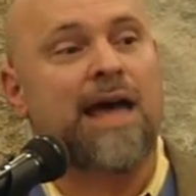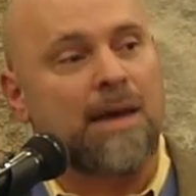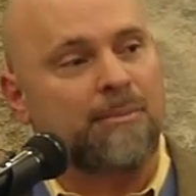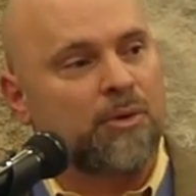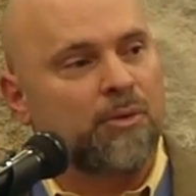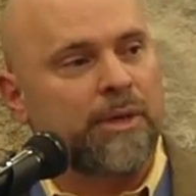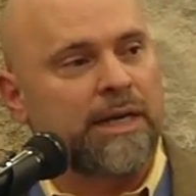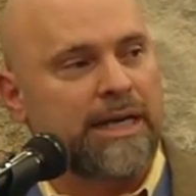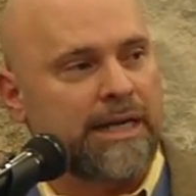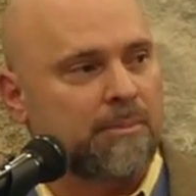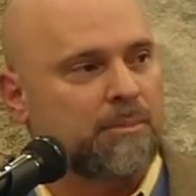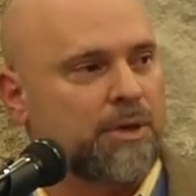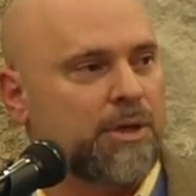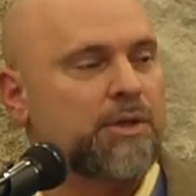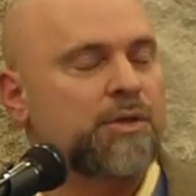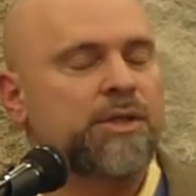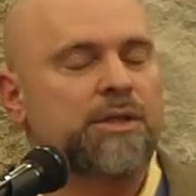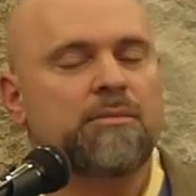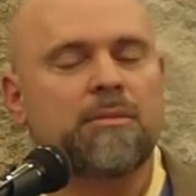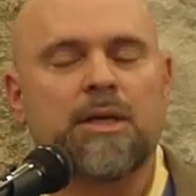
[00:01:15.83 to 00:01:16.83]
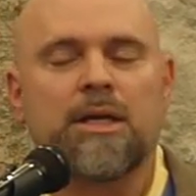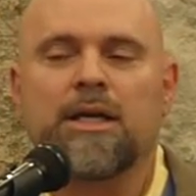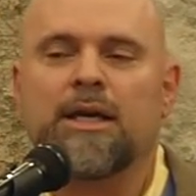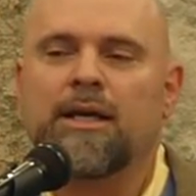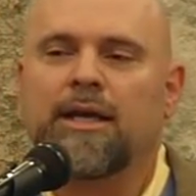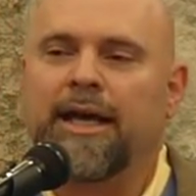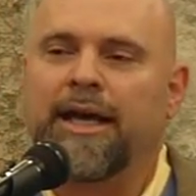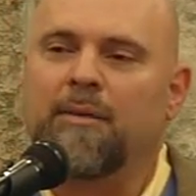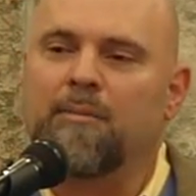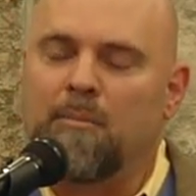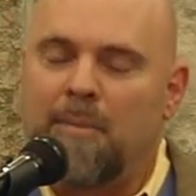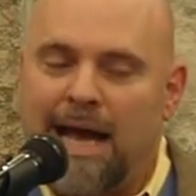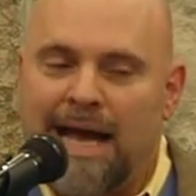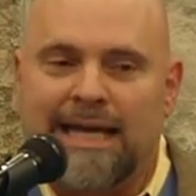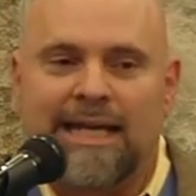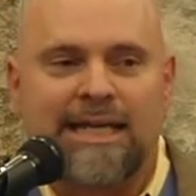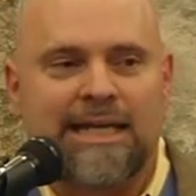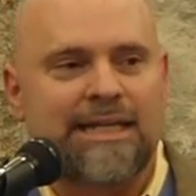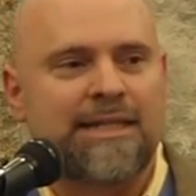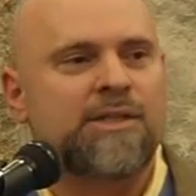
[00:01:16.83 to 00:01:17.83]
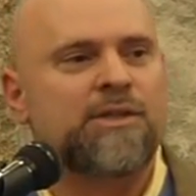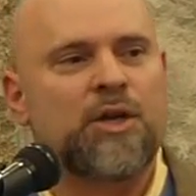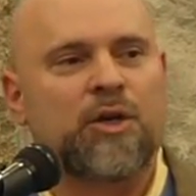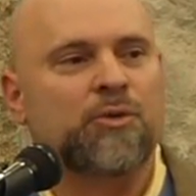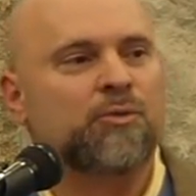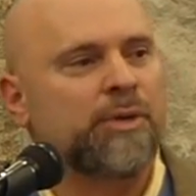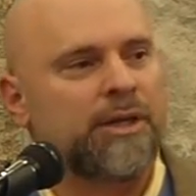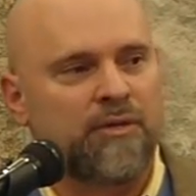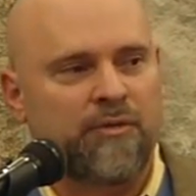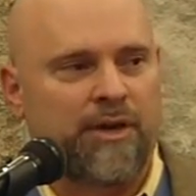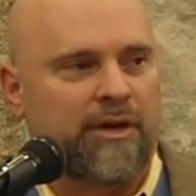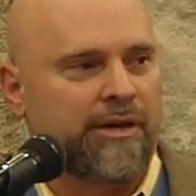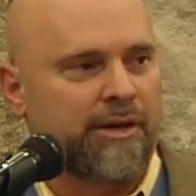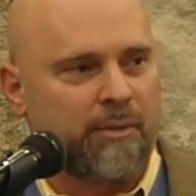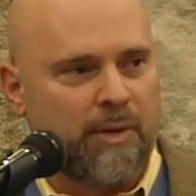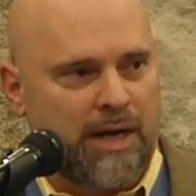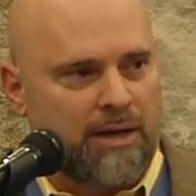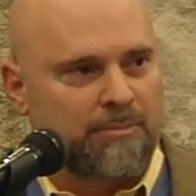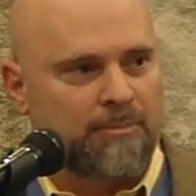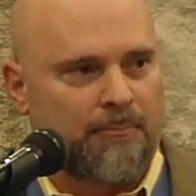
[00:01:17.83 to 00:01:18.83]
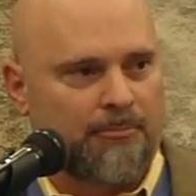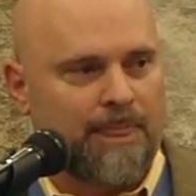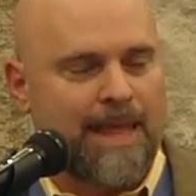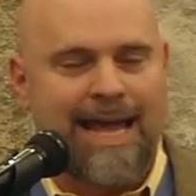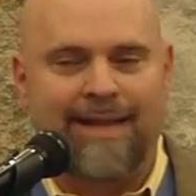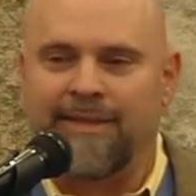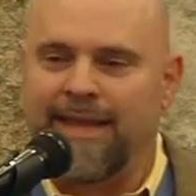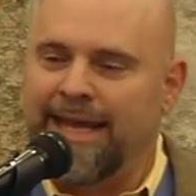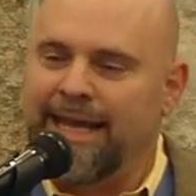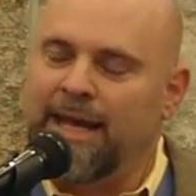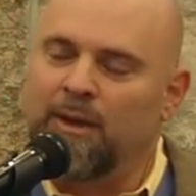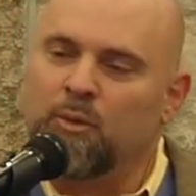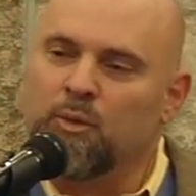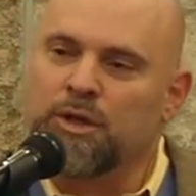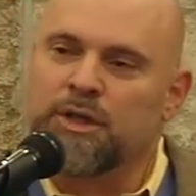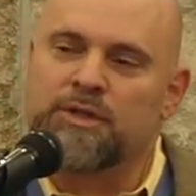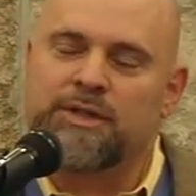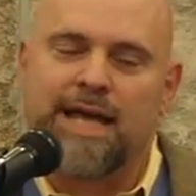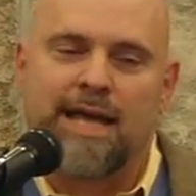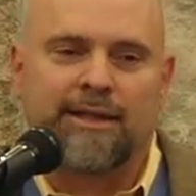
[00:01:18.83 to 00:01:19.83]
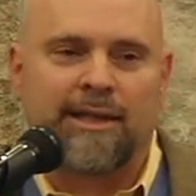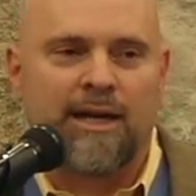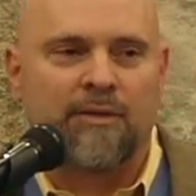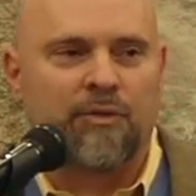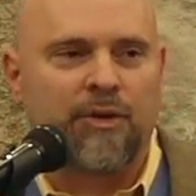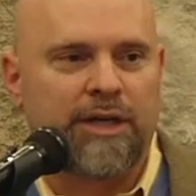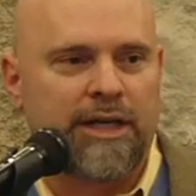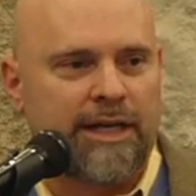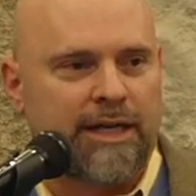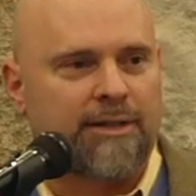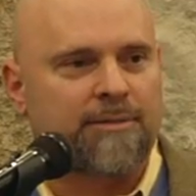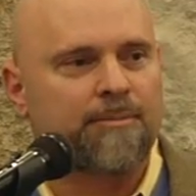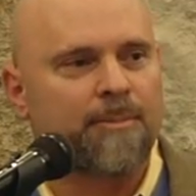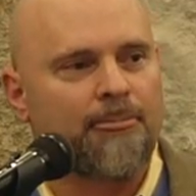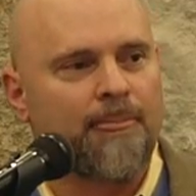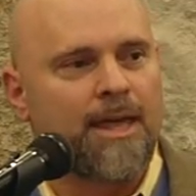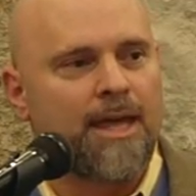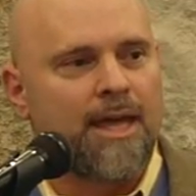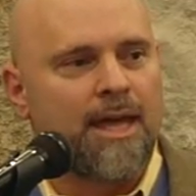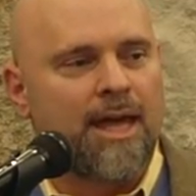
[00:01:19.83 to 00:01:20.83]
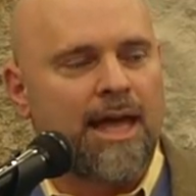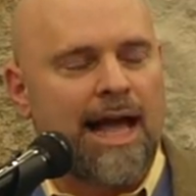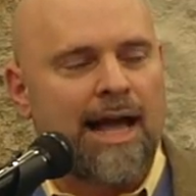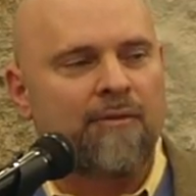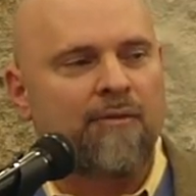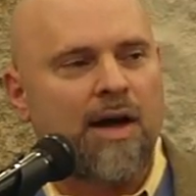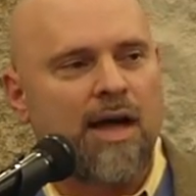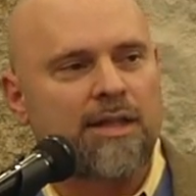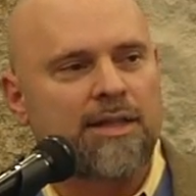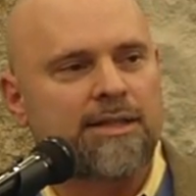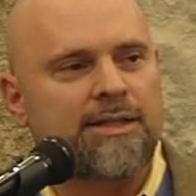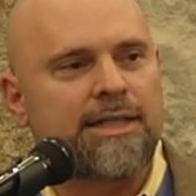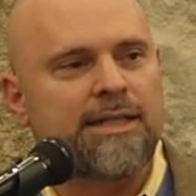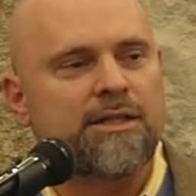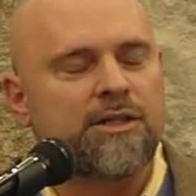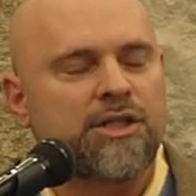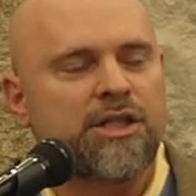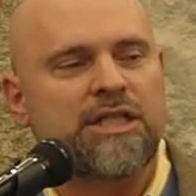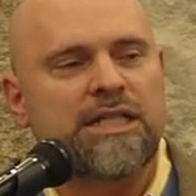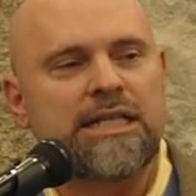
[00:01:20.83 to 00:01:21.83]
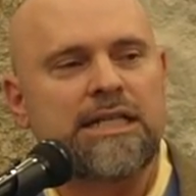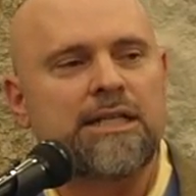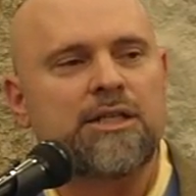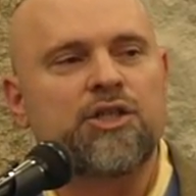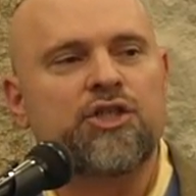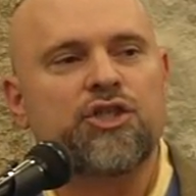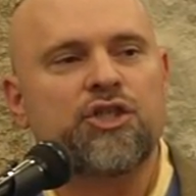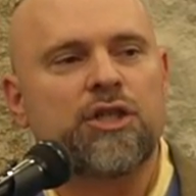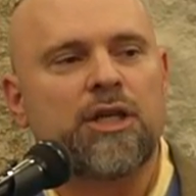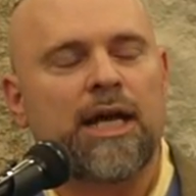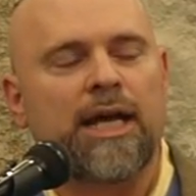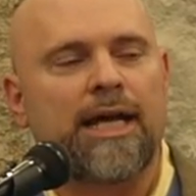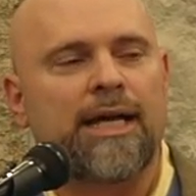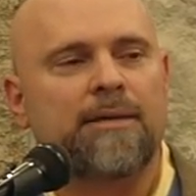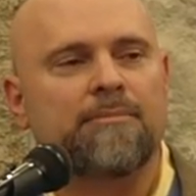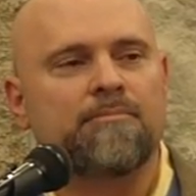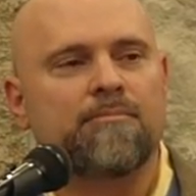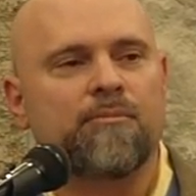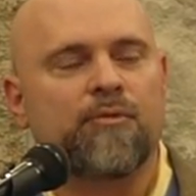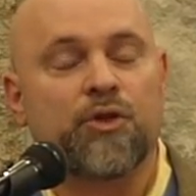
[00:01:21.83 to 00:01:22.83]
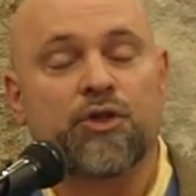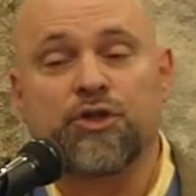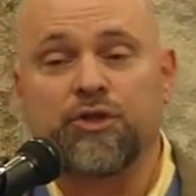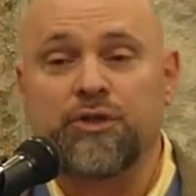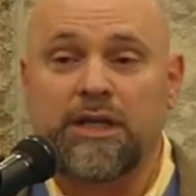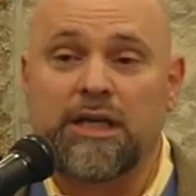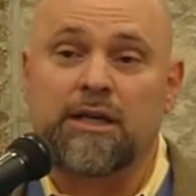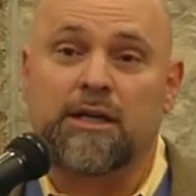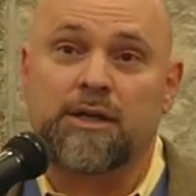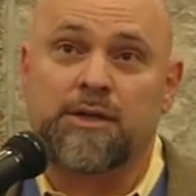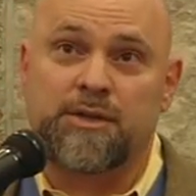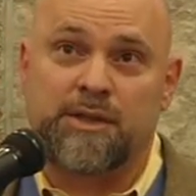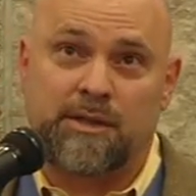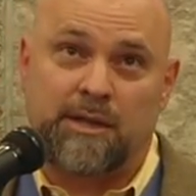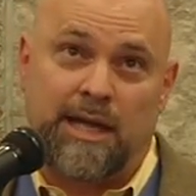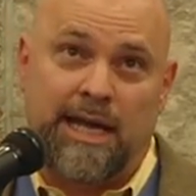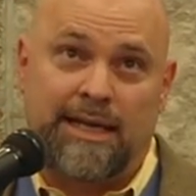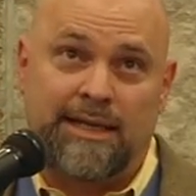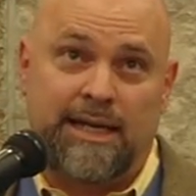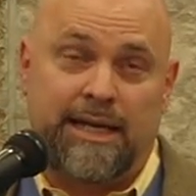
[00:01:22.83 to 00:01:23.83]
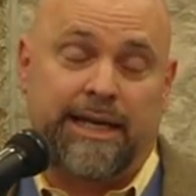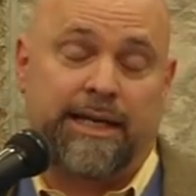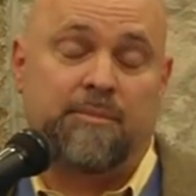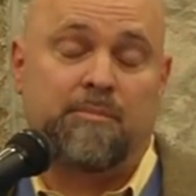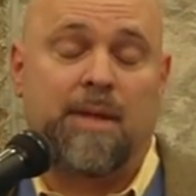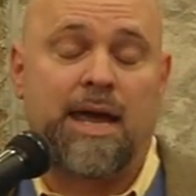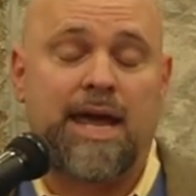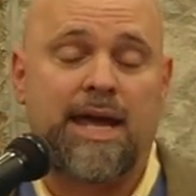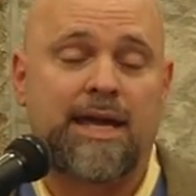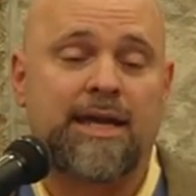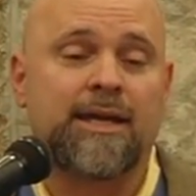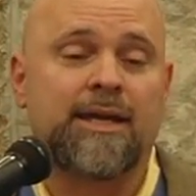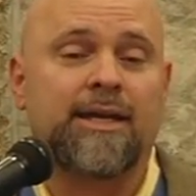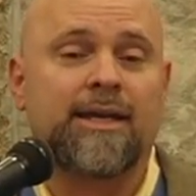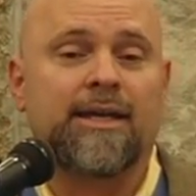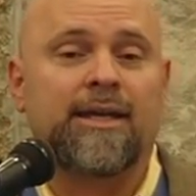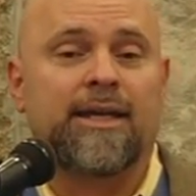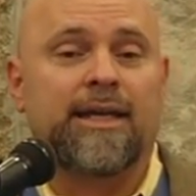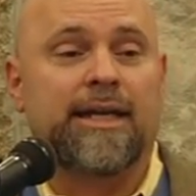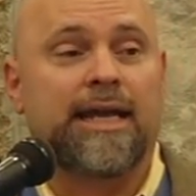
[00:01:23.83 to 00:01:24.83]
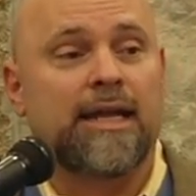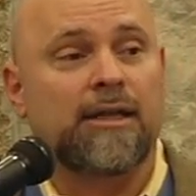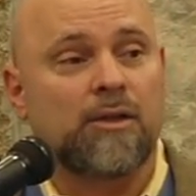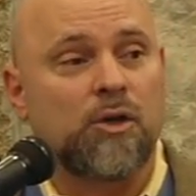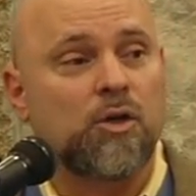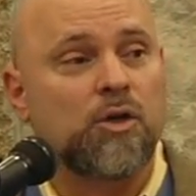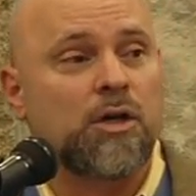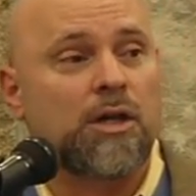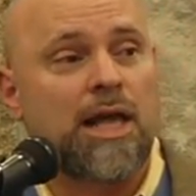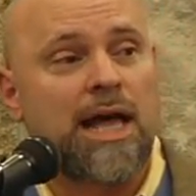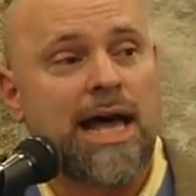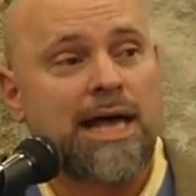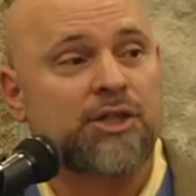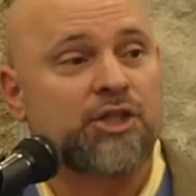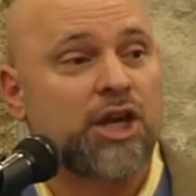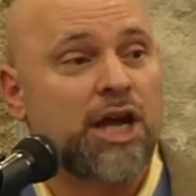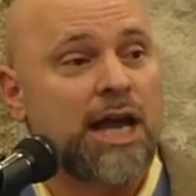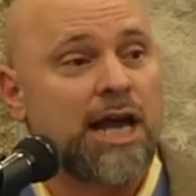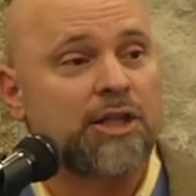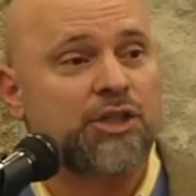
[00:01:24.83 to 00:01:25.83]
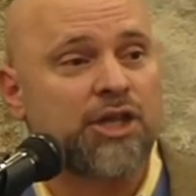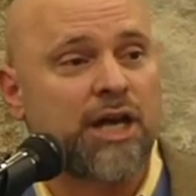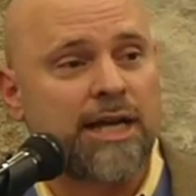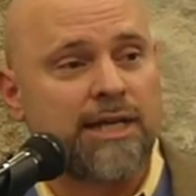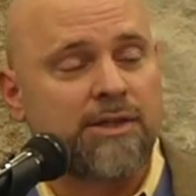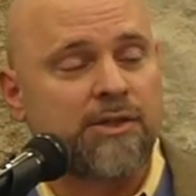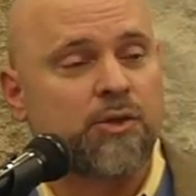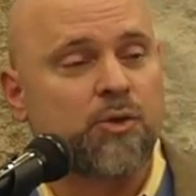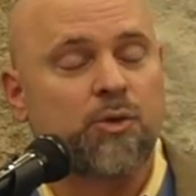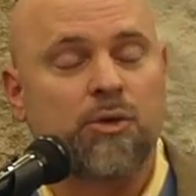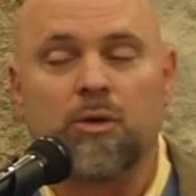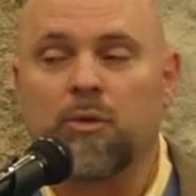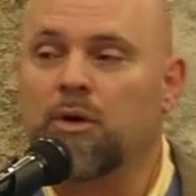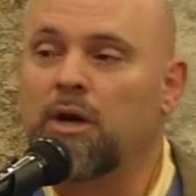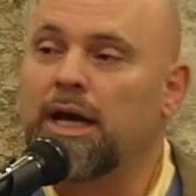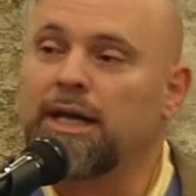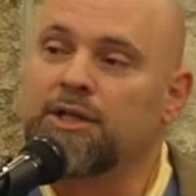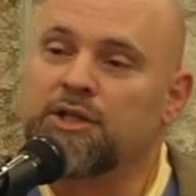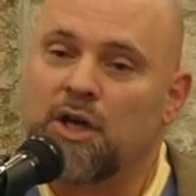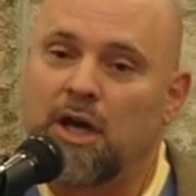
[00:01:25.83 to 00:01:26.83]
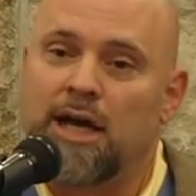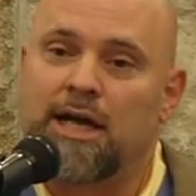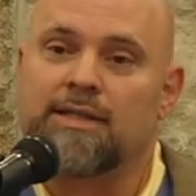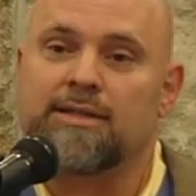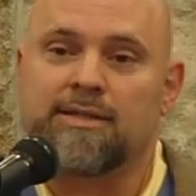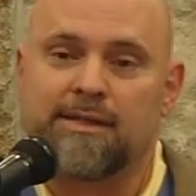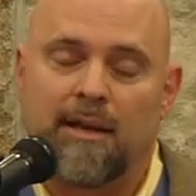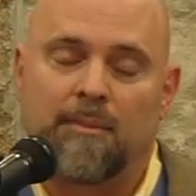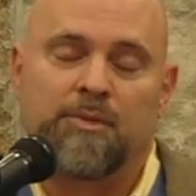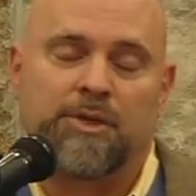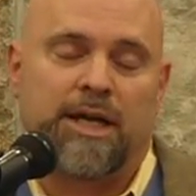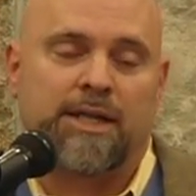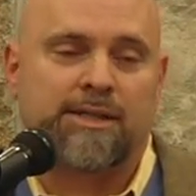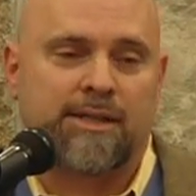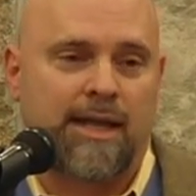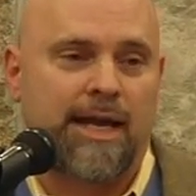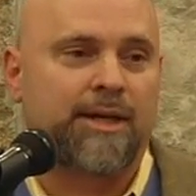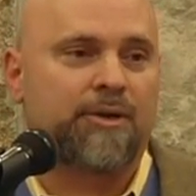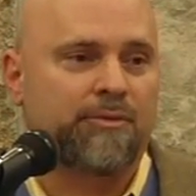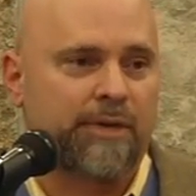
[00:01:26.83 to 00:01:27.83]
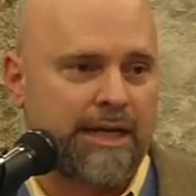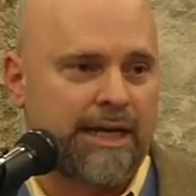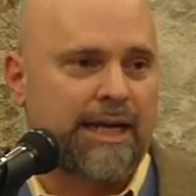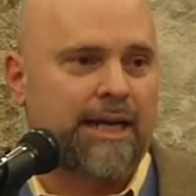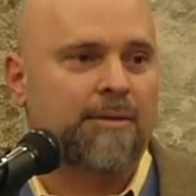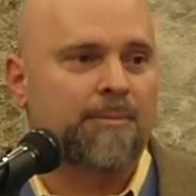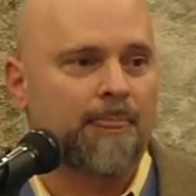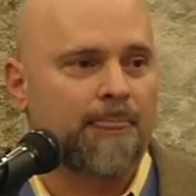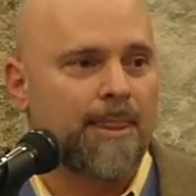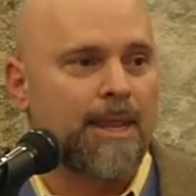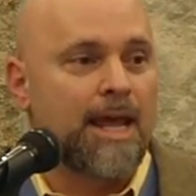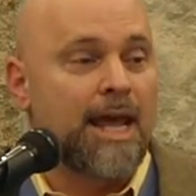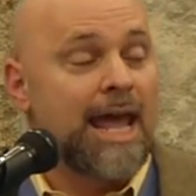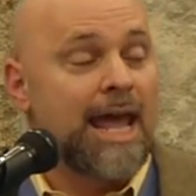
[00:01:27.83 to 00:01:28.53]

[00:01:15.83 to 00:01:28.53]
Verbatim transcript: I'm a reading person. Uh, my kids don't read very well, and they get worse at it every year. I volunteered to teach uh, for two years, ending in May, in a local Oshkosh high school where I taught subjects like reading.